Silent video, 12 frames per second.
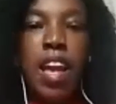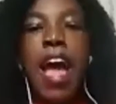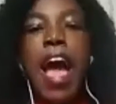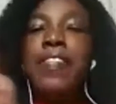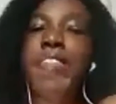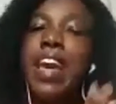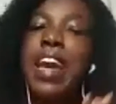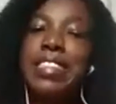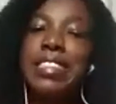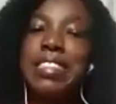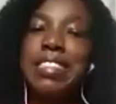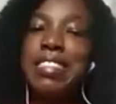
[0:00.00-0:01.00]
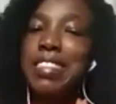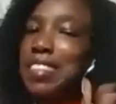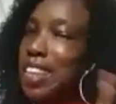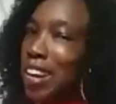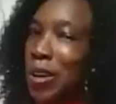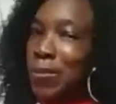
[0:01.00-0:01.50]
And then
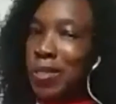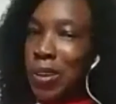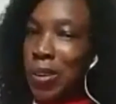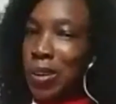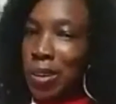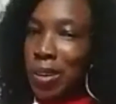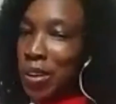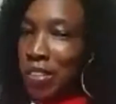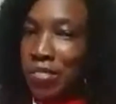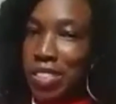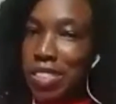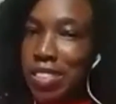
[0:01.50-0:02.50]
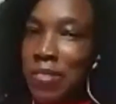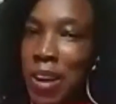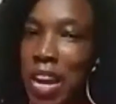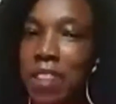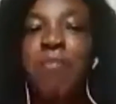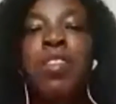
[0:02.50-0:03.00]
there comes the cravings,
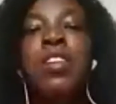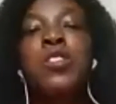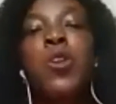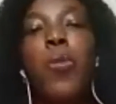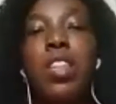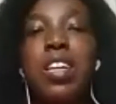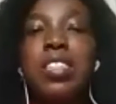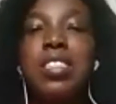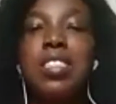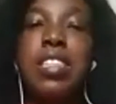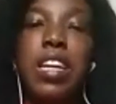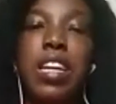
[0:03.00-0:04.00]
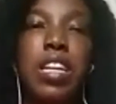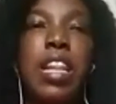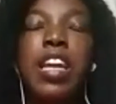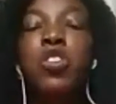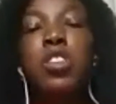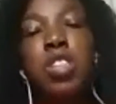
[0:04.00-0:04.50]
right? So what does it say?
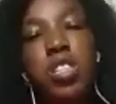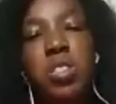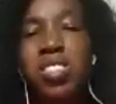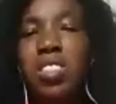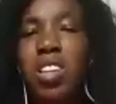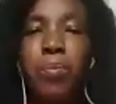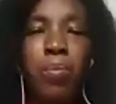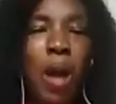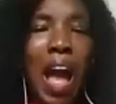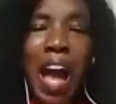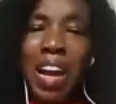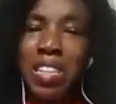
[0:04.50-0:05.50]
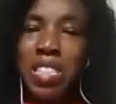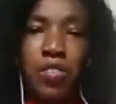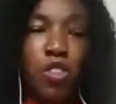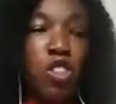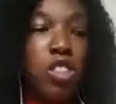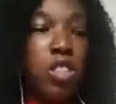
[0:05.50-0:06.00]
Like, you need to stay active.
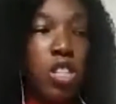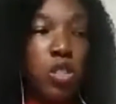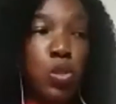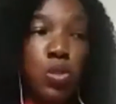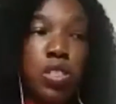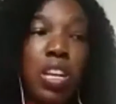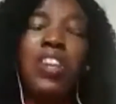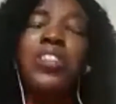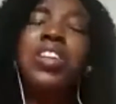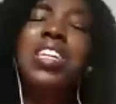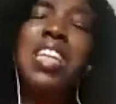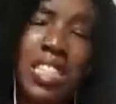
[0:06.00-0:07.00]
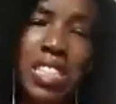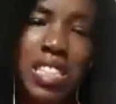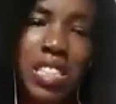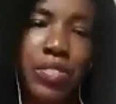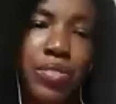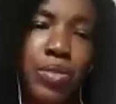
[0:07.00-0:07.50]
You need to stay
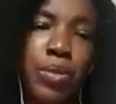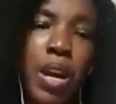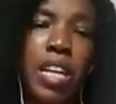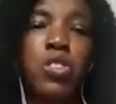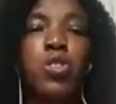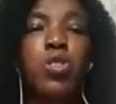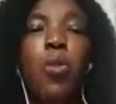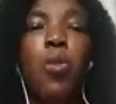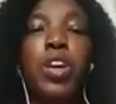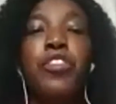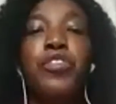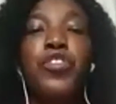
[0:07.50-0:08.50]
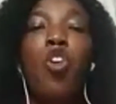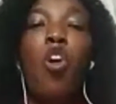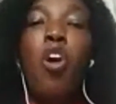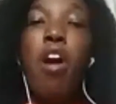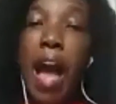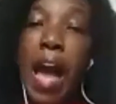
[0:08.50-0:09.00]
creative, right? So if
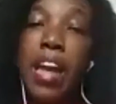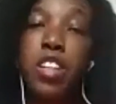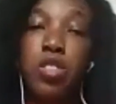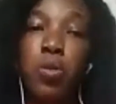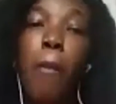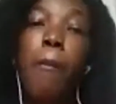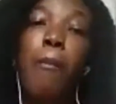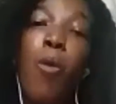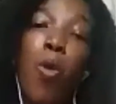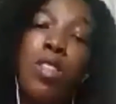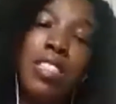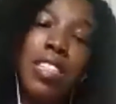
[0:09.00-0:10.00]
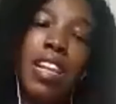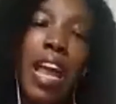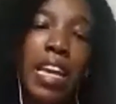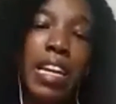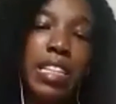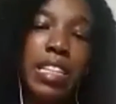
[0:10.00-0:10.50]
you're idle, most
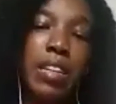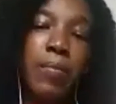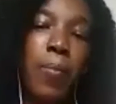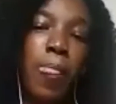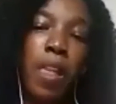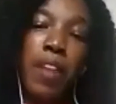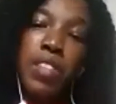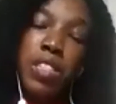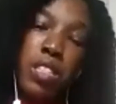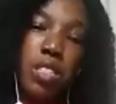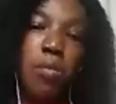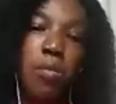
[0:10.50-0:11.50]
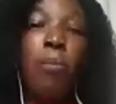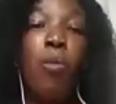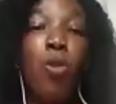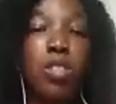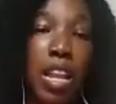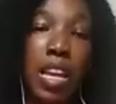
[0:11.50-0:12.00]
likely, and this is it,
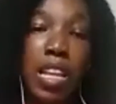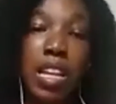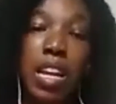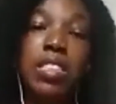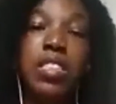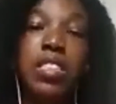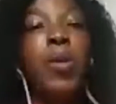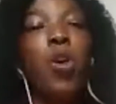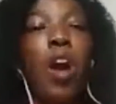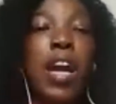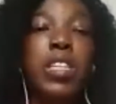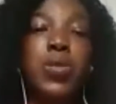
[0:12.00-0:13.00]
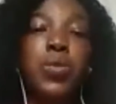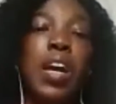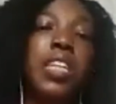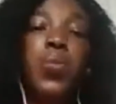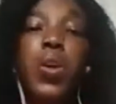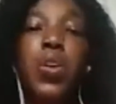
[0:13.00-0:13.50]
most likely, anytime you're idle,
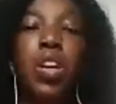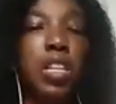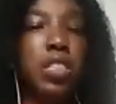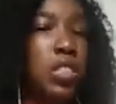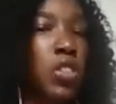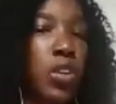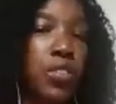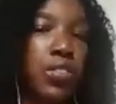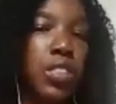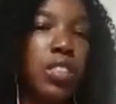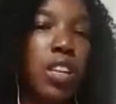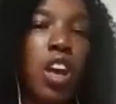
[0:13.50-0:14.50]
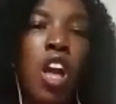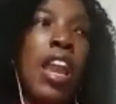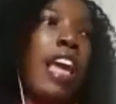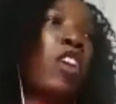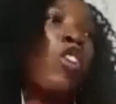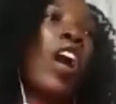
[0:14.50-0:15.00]
that's when you get these cravings.
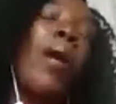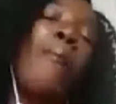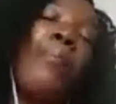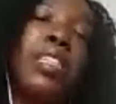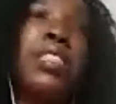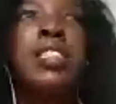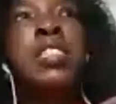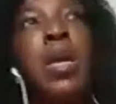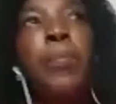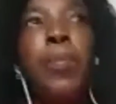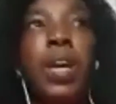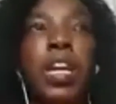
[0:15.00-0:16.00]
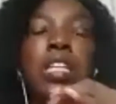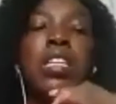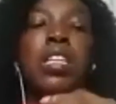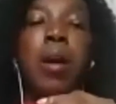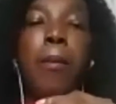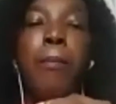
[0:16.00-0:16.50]
Like, you can't be deep
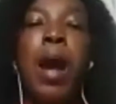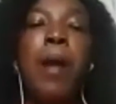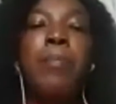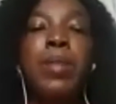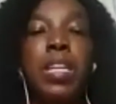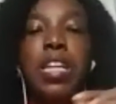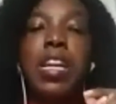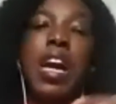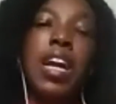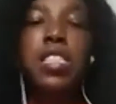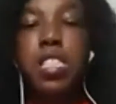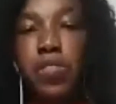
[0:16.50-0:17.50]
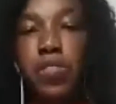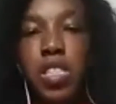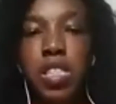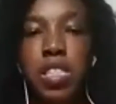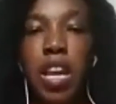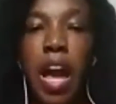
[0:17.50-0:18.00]
in probably an
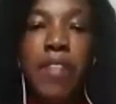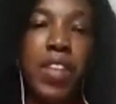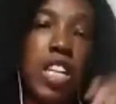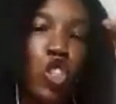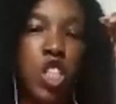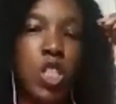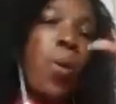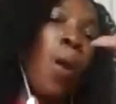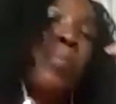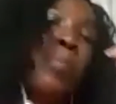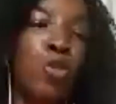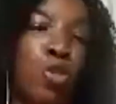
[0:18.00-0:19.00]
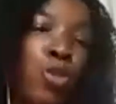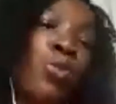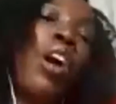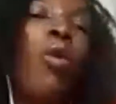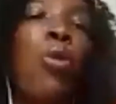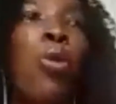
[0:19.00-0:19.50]
activity and then it just pops to you
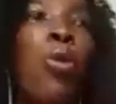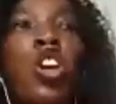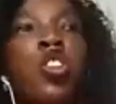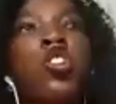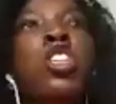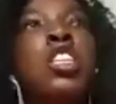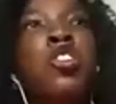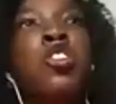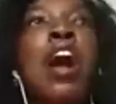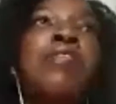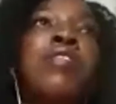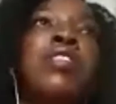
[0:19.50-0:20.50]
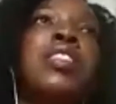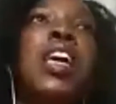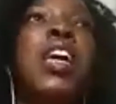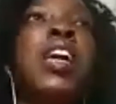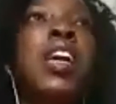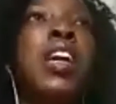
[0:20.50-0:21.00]
that, oh, you haven't
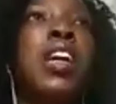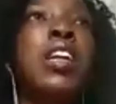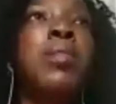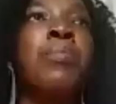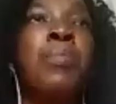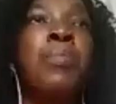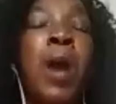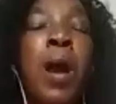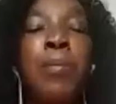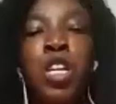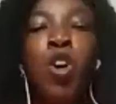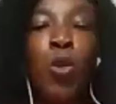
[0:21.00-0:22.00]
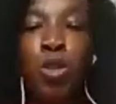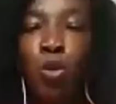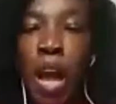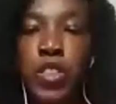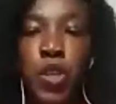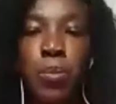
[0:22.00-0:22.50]
taken probably Cold Stone
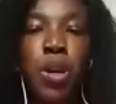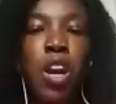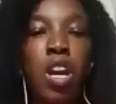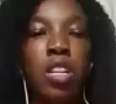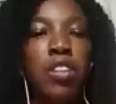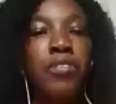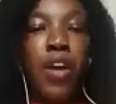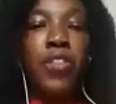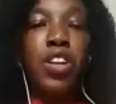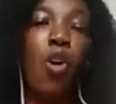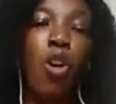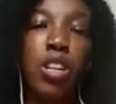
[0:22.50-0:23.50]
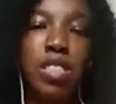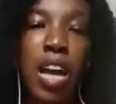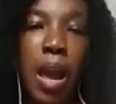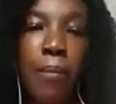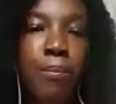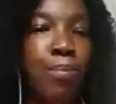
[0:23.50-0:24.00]
ice cream in a very long
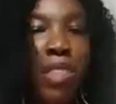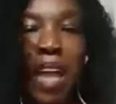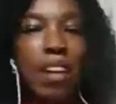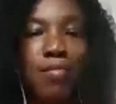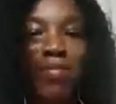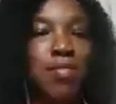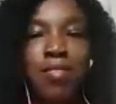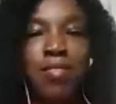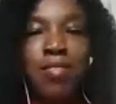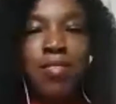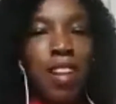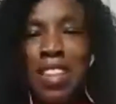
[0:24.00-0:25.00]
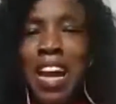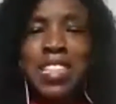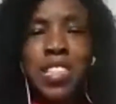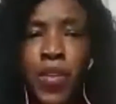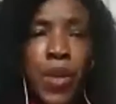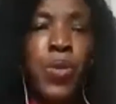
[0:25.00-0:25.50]
time.
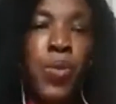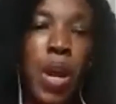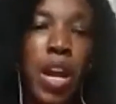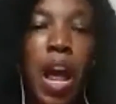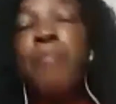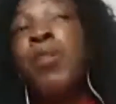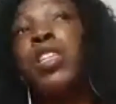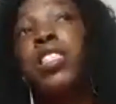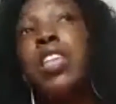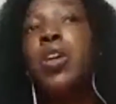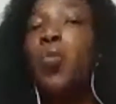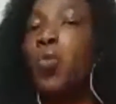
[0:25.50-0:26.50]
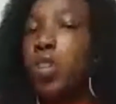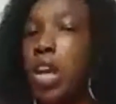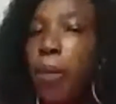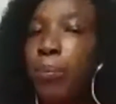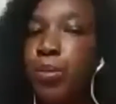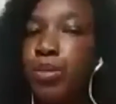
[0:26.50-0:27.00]
That's very rare. I'm not saying it won't
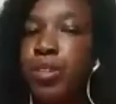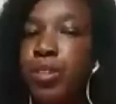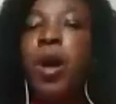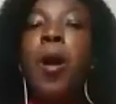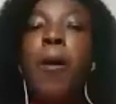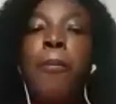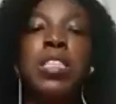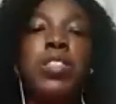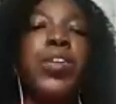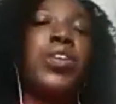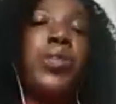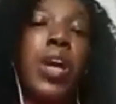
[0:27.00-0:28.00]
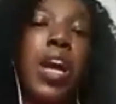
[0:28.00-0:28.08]
happen, but it's very rare.